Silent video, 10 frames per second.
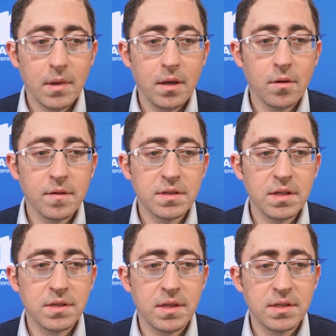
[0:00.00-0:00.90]
this
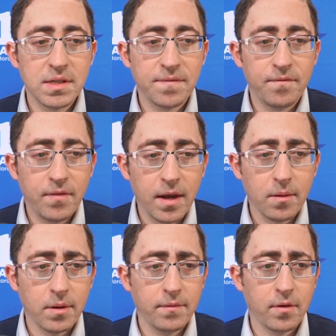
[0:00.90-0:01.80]
is
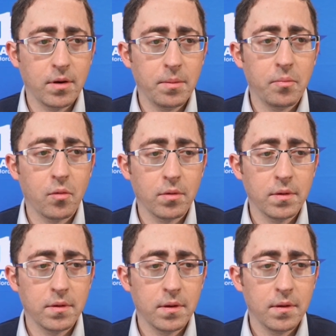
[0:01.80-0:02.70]
very, very
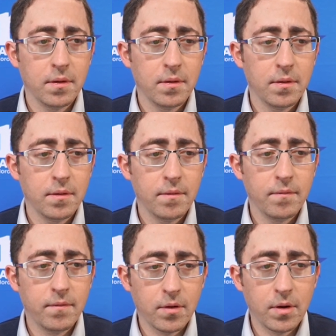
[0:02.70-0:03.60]
important.
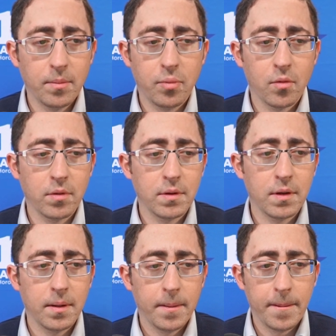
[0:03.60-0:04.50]
Very important.
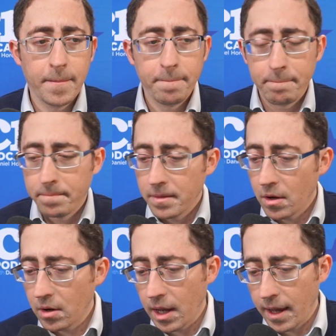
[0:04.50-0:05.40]

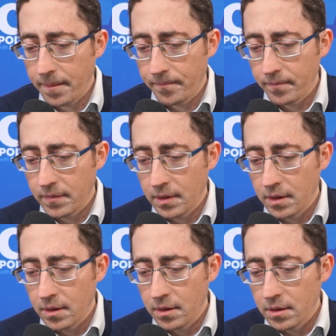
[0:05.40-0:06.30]
Okay.
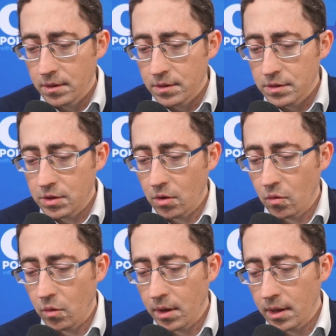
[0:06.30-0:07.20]

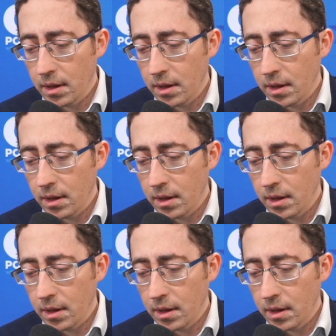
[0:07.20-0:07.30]
So